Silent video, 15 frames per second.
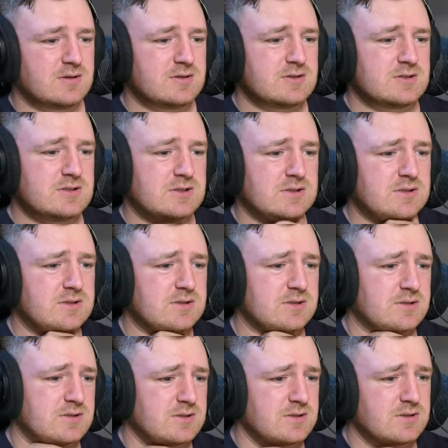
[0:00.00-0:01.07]

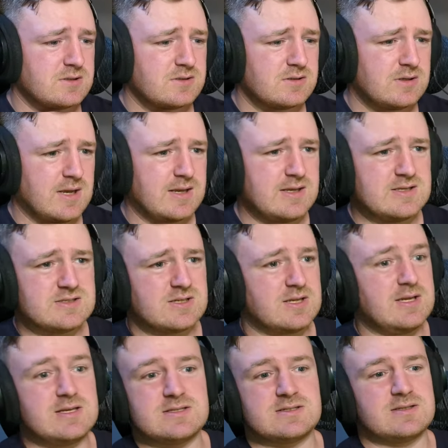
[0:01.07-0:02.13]
Sheesh. Yeah, he's.
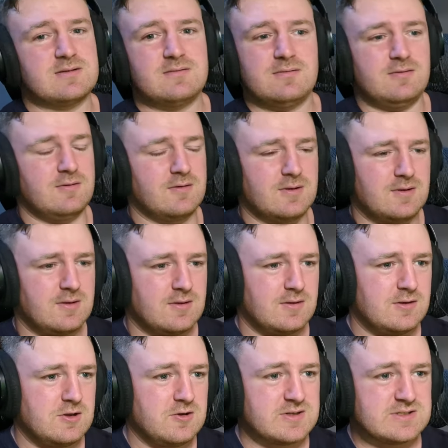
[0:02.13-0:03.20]

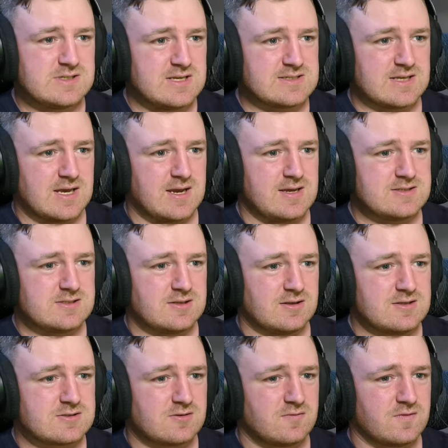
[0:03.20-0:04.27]
You can see his eyes
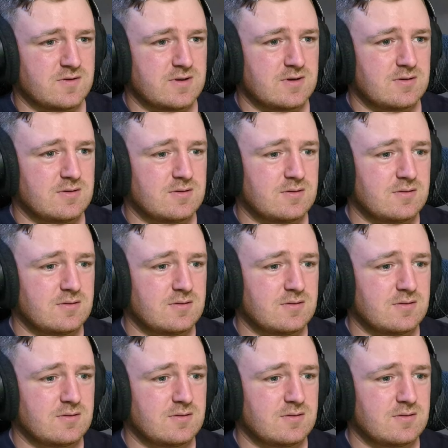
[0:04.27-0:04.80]
glaze over there.